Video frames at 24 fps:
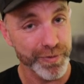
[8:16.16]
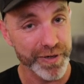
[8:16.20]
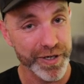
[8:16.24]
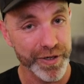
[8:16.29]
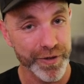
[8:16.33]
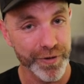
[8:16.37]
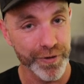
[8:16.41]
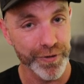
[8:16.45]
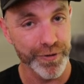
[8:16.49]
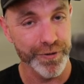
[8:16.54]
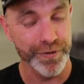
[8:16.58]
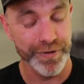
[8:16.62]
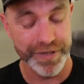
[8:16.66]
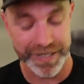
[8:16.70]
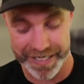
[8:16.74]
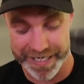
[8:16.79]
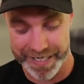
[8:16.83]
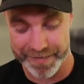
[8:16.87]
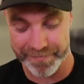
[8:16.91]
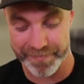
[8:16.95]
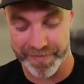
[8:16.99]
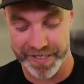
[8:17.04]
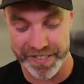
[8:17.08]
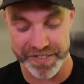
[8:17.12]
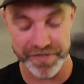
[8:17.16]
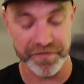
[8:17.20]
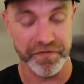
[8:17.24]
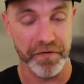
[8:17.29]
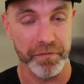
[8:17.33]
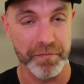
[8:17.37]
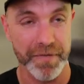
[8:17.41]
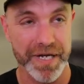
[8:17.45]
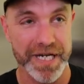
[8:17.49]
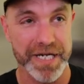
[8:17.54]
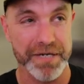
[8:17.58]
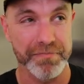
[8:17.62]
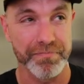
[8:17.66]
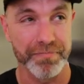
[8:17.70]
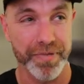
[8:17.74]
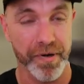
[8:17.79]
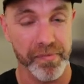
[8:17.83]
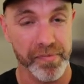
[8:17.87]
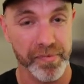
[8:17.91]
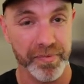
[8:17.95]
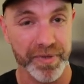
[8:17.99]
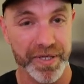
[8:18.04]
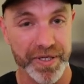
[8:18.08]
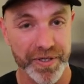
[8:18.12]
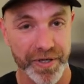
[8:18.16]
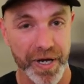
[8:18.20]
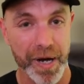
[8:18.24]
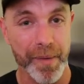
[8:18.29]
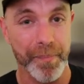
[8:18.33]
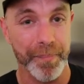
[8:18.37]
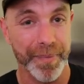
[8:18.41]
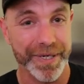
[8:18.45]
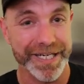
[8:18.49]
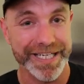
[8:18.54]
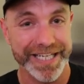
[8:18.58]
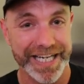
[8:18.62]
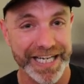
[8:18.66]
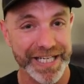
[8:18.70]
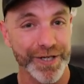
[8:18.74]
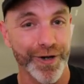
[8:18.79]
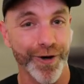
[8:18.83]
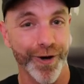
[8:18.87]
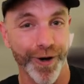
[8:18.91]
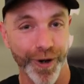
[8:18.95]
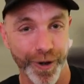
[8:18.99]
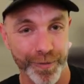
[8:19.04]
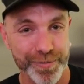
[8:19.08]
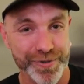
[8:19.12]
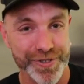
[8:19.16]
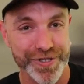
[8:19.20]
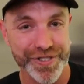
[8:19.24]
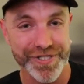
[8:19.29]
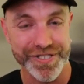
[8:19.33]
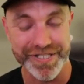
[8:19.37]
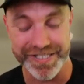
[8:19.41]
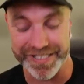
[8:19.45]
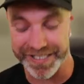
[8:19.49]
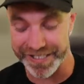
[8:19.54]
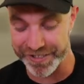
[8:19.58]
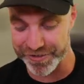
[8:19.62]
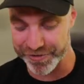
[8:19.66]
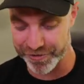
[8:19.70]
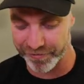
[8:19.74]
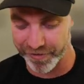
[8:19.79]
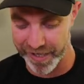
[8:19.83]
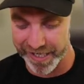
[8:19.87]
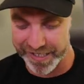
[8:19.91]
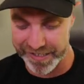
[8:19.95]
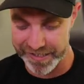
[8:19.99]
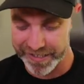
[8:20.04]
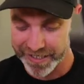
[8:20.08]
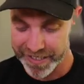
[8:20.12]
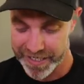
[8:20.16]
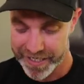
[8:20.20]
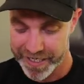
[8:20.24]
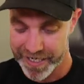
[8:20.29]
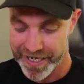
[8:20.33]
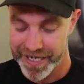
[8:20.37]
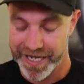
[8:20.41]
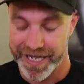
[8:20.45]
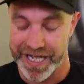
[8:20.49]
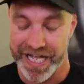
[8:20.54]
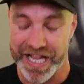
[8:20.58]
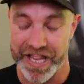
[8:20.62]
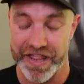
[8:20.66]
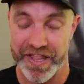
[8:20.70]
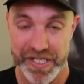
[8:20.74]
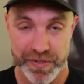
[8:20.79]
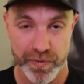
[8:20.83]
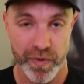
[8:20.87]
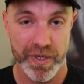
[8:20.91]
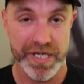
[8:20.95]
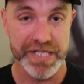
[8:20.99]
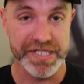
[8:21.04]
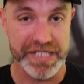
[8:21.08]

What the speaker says: pretty cool. Is it for me? Probably not, but again, options is great. This one